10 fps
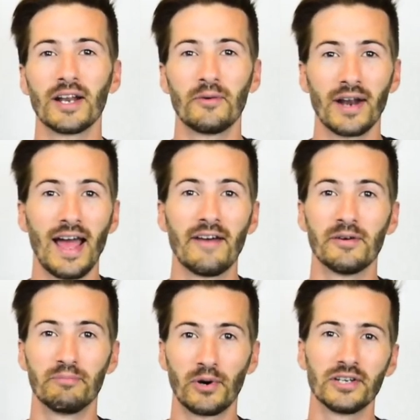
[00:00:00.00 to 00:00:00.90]
I wanna have
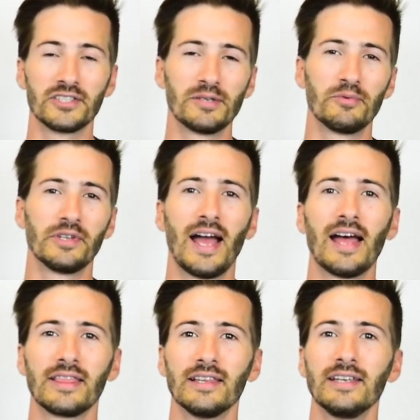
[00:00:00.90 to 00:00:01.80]
a partnership with an
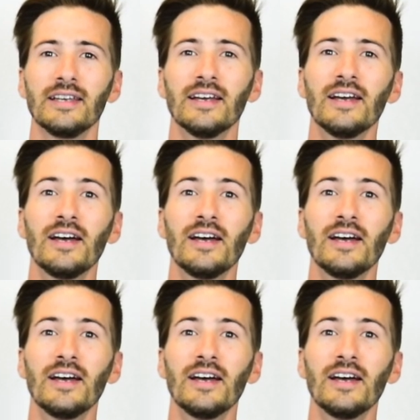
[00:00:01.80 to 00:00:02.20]
athlete.